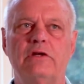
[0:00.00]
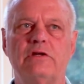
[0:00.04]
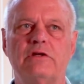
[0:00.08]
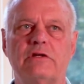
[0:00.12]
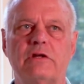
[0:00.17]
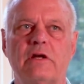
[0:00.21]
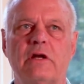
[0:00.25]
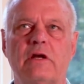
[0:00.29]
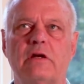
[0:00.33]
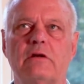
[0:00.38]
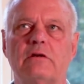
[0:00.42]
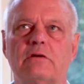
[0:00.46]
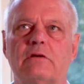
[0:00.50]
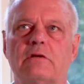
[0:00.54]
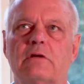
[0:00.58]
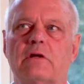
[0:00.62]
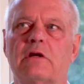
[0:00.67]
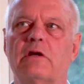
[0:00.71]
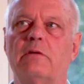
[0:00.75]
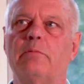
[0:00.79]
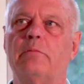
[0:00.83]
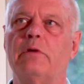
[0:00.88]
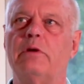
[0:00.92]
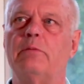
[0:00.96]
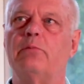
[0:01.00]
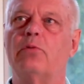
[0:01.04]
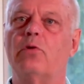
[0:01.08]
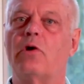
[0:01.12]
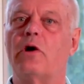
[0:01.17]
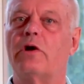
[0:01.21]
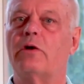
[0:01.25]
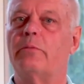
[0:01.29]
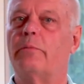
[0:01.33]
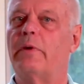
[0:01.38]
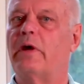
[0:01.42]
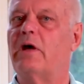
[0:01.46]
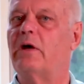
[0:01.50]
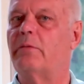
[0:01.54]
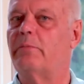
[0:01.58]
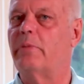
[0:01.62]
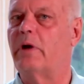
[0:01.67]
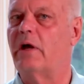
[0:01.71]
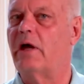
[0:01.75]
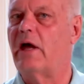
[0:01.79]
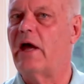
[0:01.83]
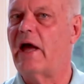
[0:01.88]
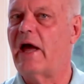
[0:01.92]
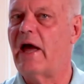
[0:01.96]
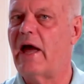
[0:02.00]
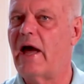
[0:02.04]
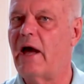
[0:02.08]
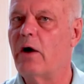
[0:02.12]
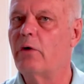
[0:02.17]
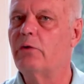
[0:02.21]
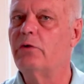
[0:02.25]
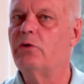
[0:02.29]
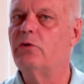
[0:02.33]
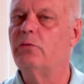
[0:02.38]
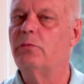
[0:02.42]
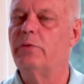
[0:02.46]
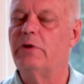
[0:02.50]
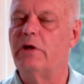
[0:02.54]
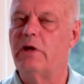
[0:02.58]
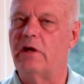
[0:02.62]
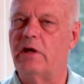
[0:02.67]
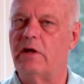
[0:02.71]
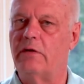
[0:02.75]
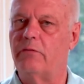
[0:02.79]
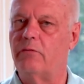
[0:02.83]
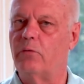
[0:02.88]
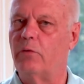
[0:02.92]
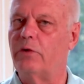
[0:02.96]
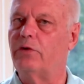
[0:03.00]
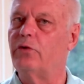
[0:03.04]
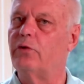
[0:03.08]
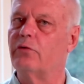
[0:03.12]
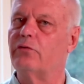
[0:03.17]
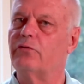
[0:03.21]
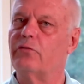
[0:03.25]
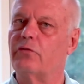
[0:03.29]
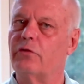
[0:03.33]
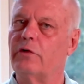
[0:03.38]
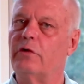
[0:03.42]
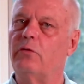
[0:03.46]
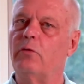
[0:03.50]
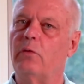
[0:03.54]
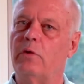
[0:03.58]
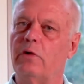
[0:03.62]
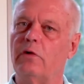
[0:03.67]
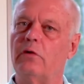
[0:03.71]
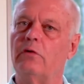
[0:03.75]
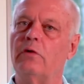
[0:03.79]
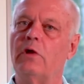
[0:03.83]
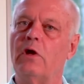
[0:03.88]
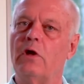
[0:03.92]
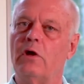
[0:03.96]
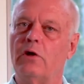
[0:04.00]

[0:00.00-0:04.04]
things can be brought about by how you behave with your free will